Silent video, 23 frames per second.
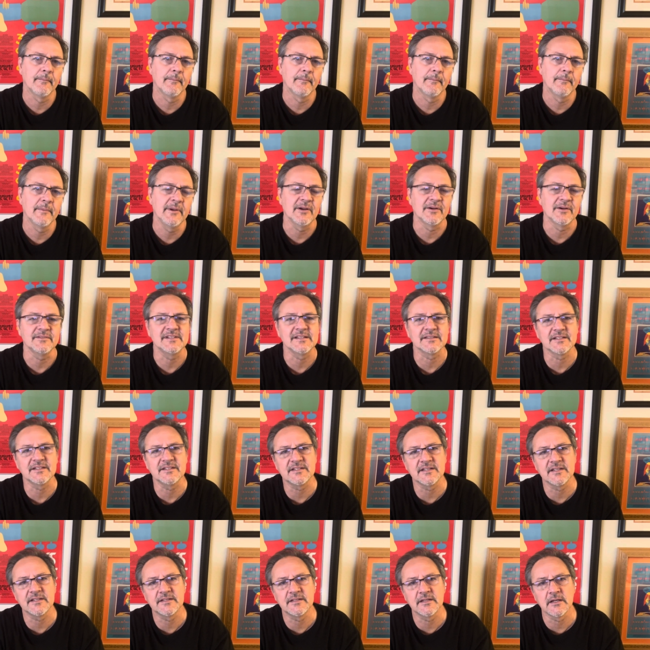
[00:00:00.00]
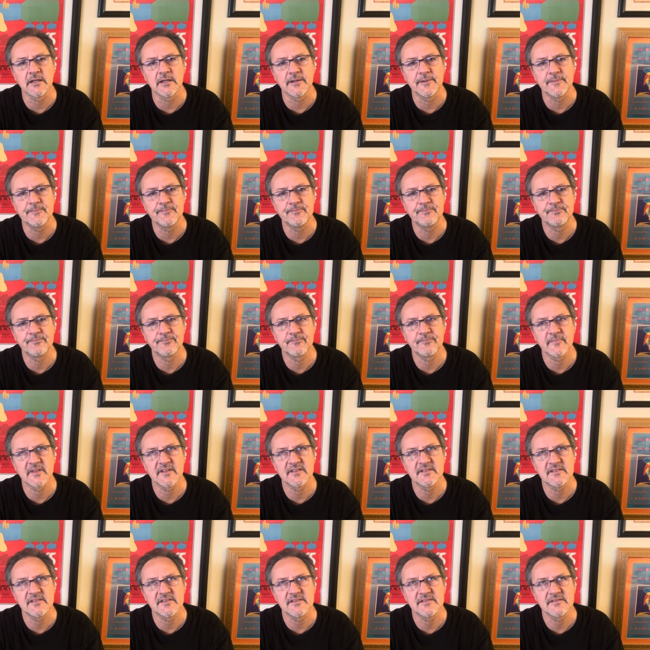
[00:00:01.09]
Dylan did
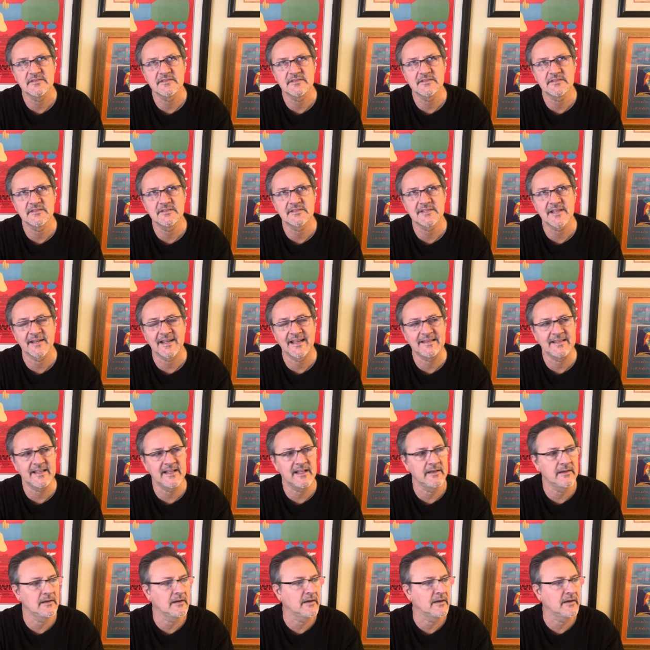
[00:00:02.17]
Satellite